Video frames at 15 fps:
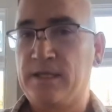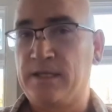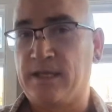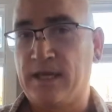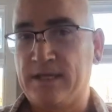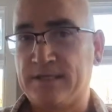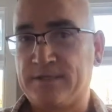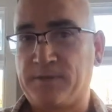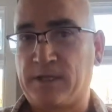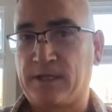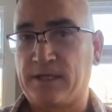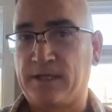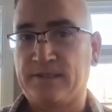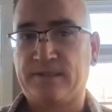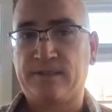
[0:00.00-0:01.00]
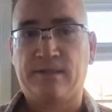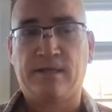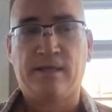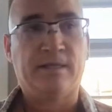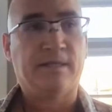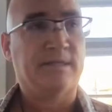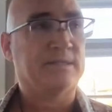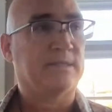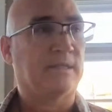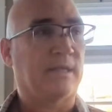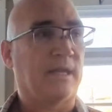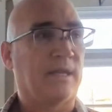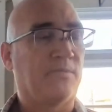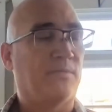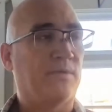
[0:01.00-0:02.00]
yes because then it's
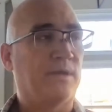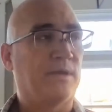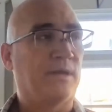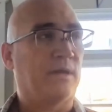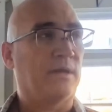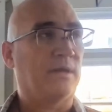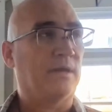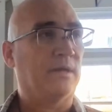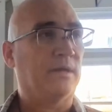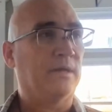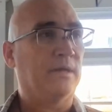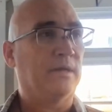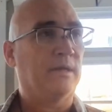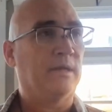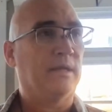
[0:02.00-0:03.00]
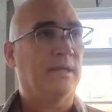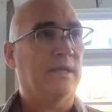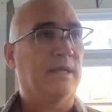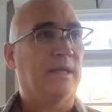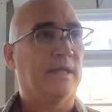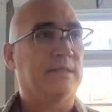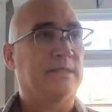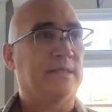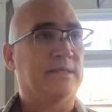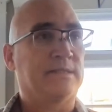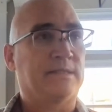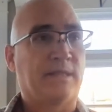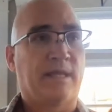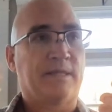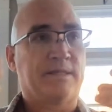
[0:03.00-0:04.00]
like we are it's
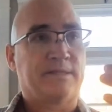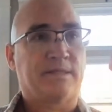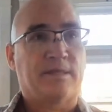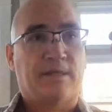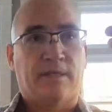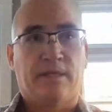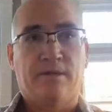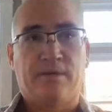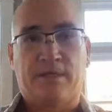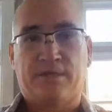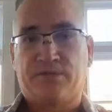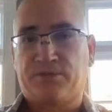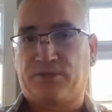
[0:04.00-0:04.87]
it's like it's clearing